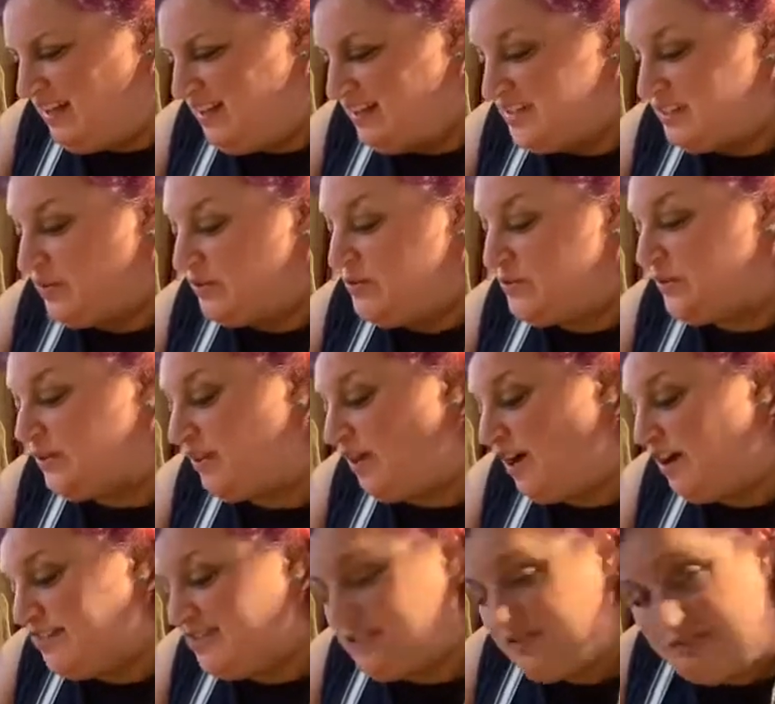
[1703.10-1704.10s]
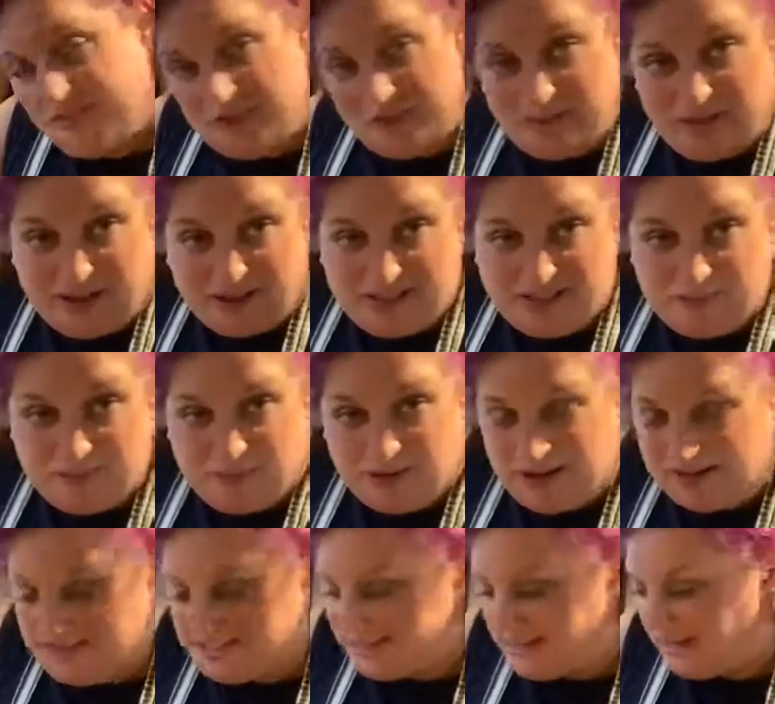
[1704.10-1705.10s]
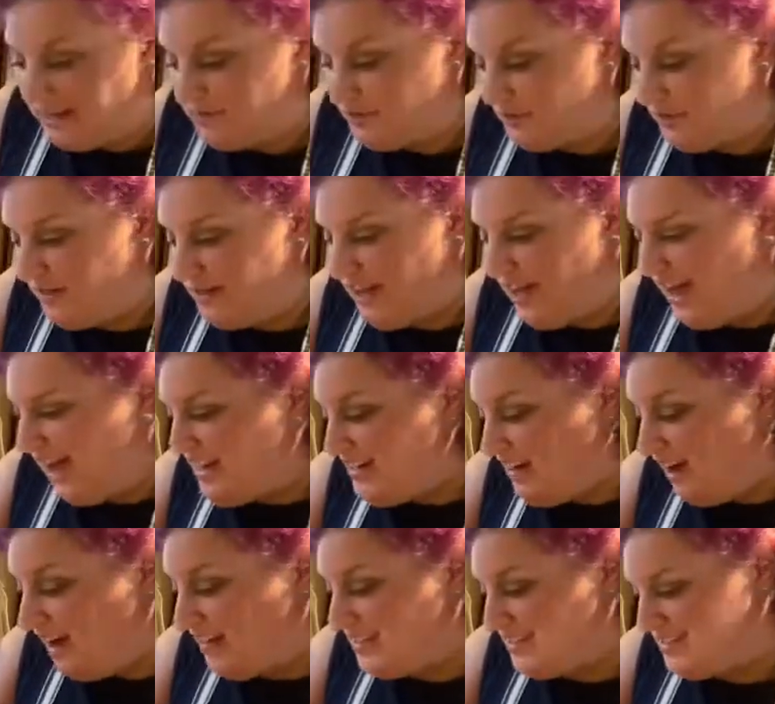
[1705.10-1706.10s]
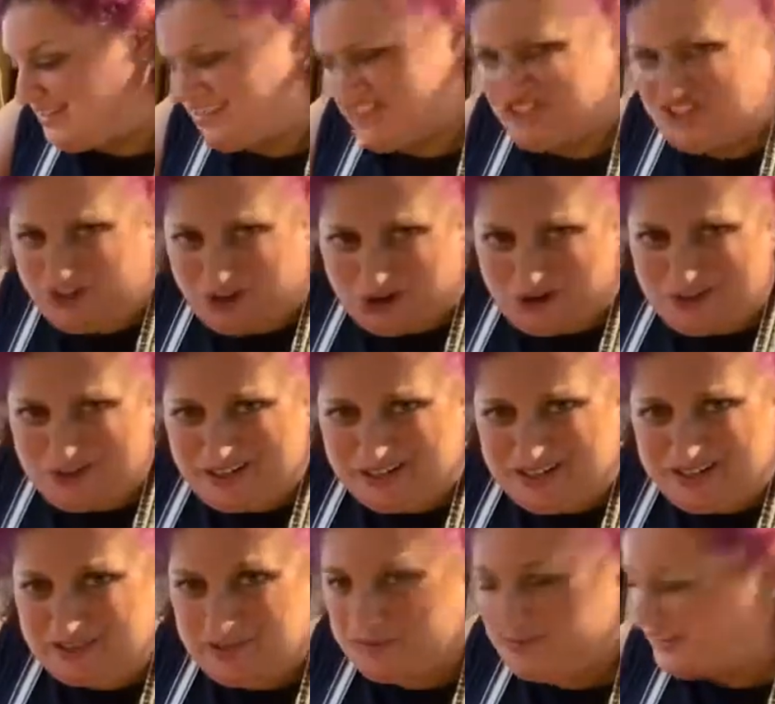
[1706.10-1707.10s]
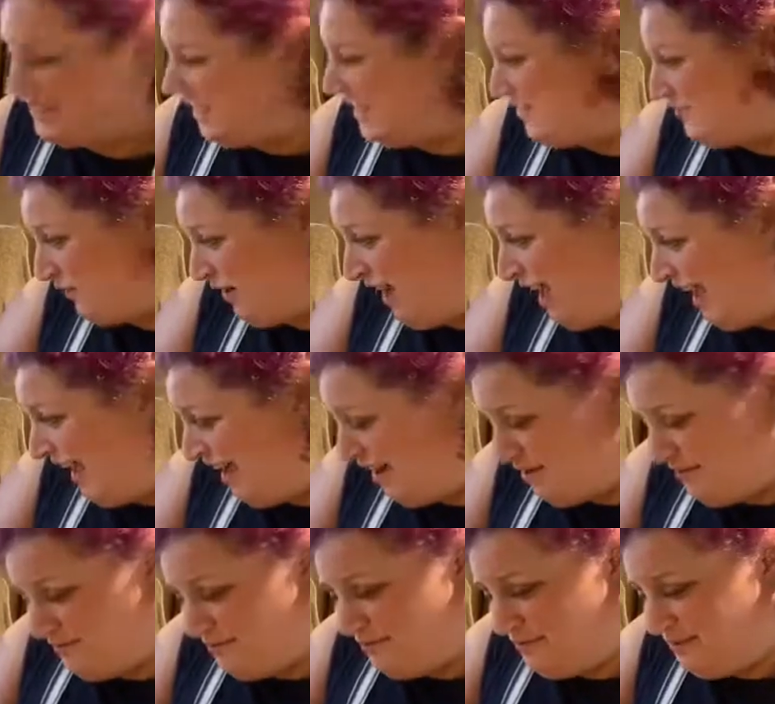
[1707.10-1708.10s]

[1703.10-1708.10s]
So you could also do matzo brei savory. I honestly don't, and I don't think I ever have.